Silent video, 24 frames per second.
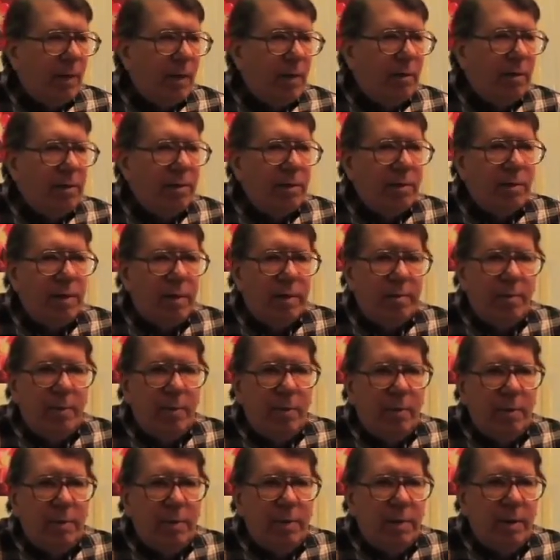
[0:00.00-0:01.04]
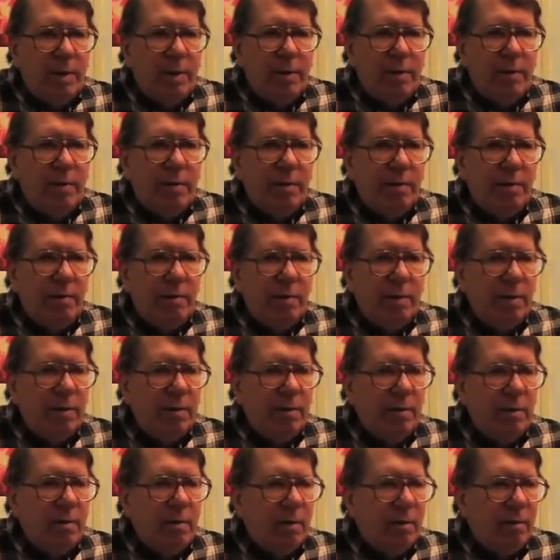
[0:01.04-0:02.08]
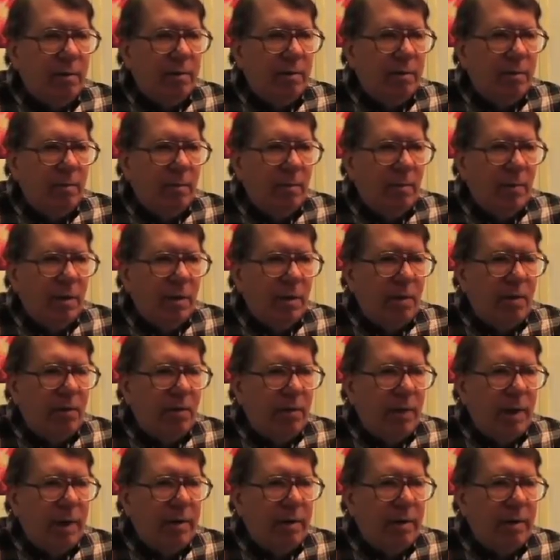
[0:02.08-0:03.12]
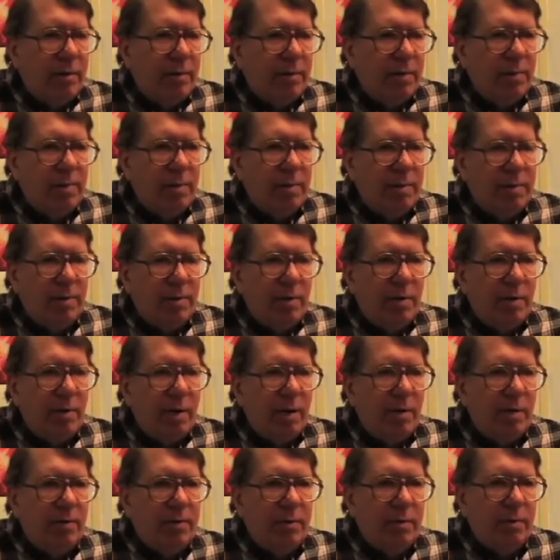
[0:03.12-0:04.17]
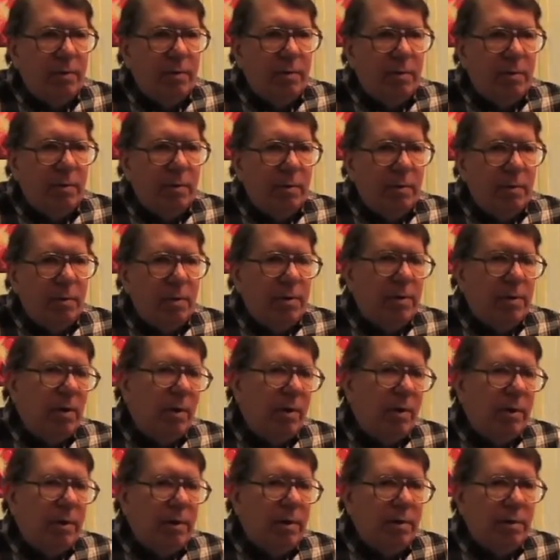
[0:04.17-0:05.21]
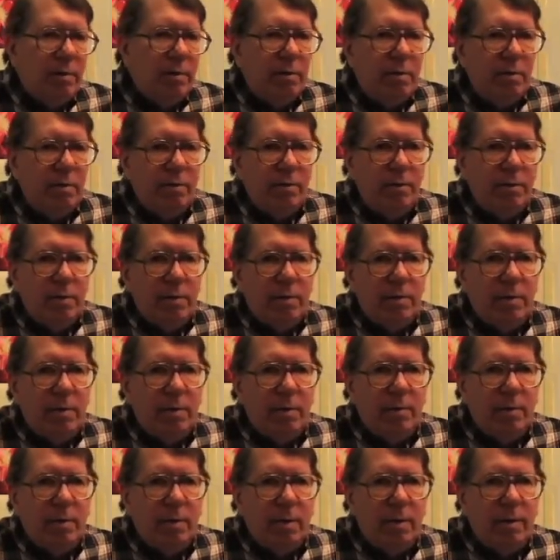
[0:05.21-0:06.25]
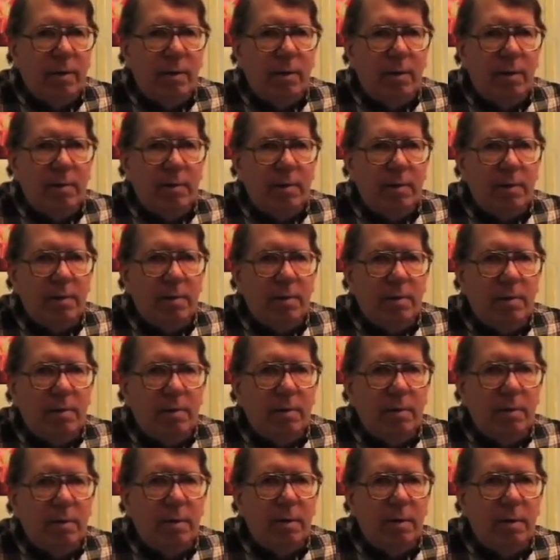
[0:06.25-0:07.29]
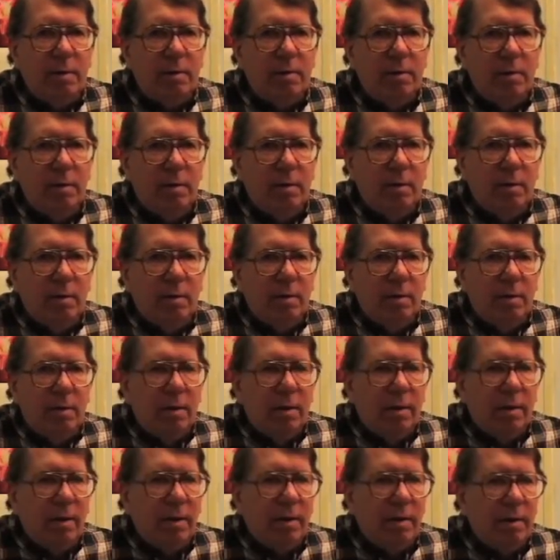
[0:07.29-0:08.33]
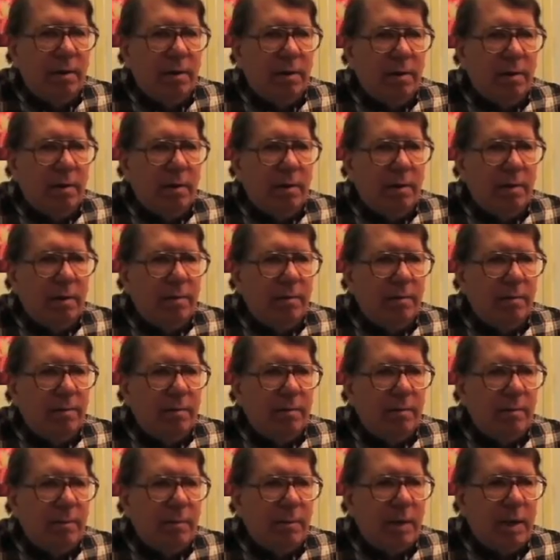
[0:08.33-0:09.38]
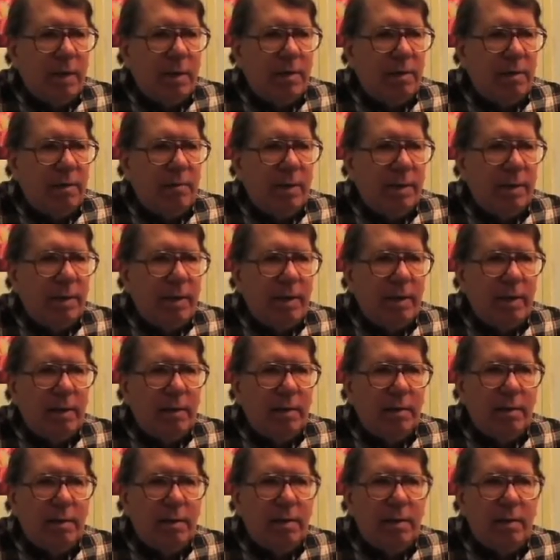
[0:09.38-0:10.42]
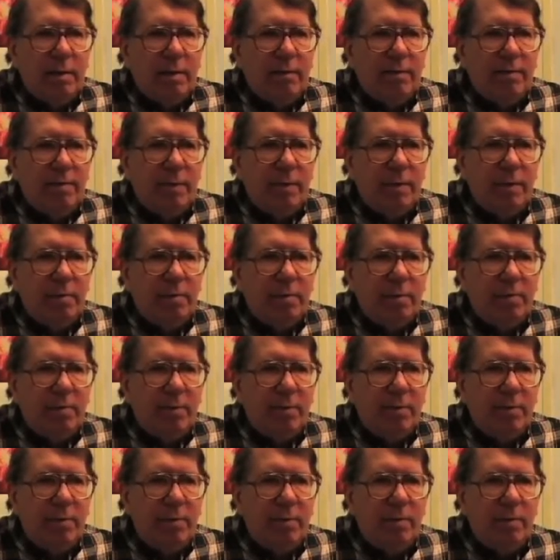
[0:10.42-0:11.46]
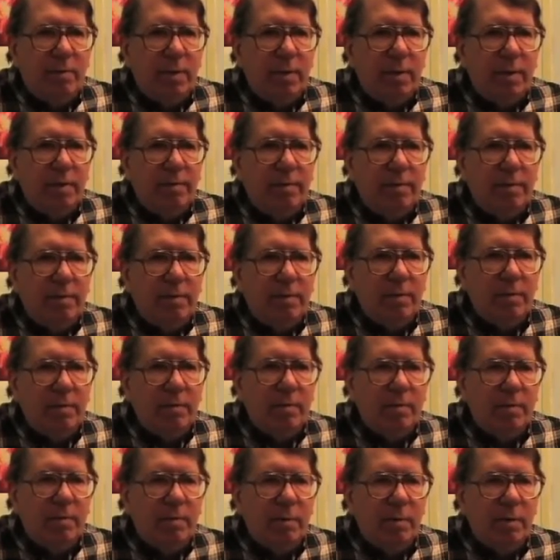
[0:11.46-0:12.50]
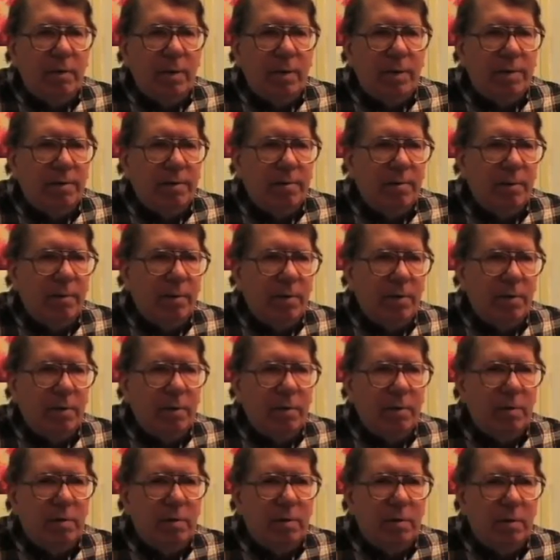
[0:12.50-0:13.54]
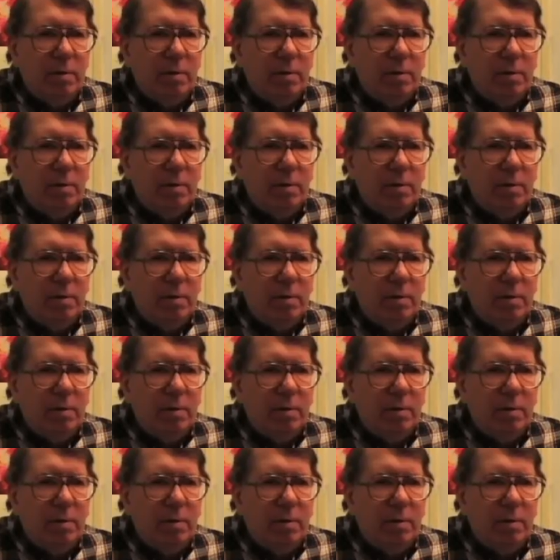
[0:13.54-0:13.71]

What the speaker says: it was just like pulling teeth. And finally he was supposed to go off to the Salk Institute for the summer, like he always did. And I said, we got to get this thing finished before you leave. So one last push, and